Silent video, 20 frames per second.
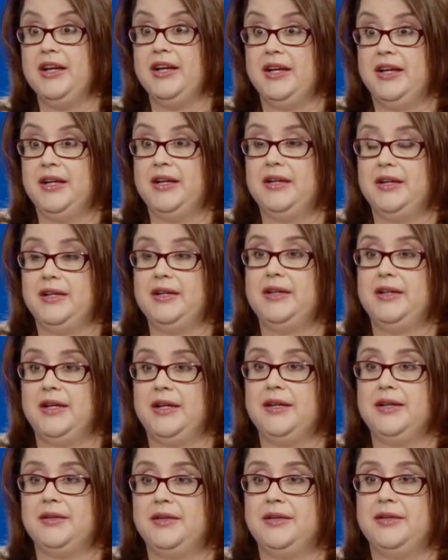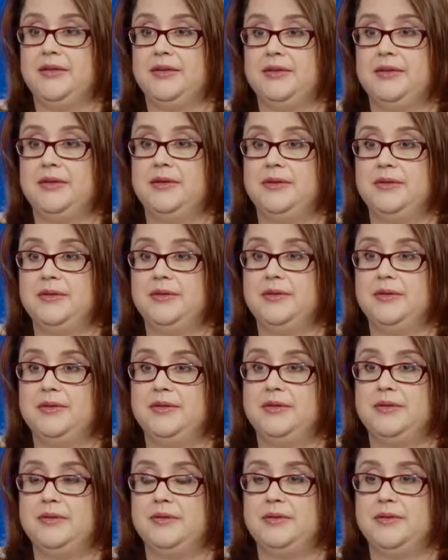And, and China's Achilles
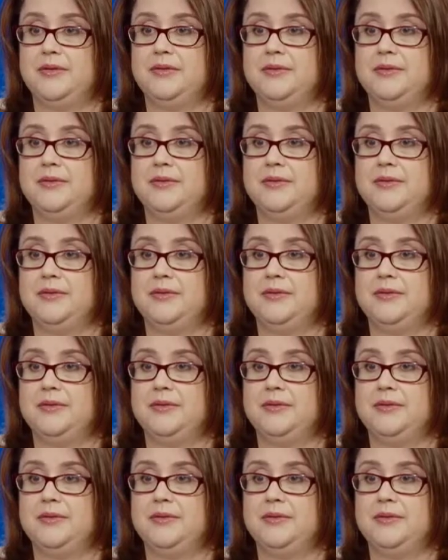heel is the